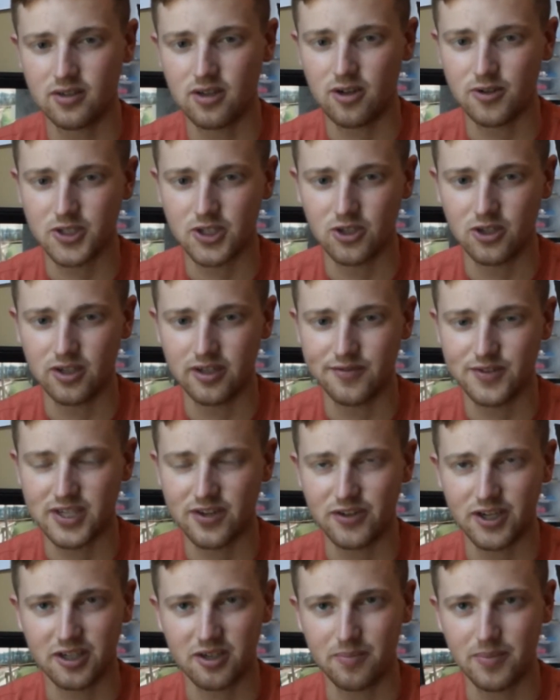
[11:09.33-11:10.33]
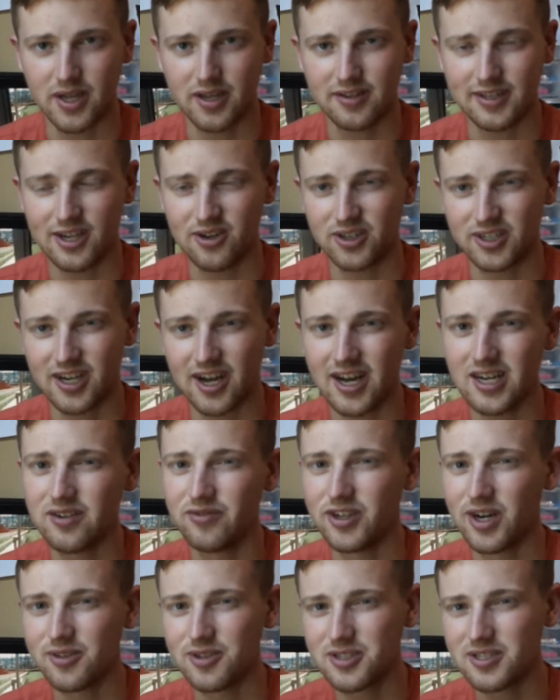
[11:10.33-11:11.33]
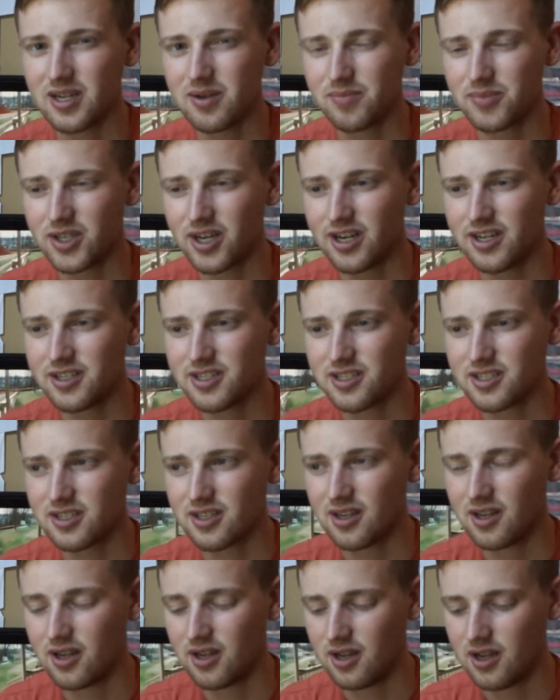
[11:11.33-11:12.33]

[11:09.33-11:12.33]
alternatives I'd recommend that are kind of around the same price,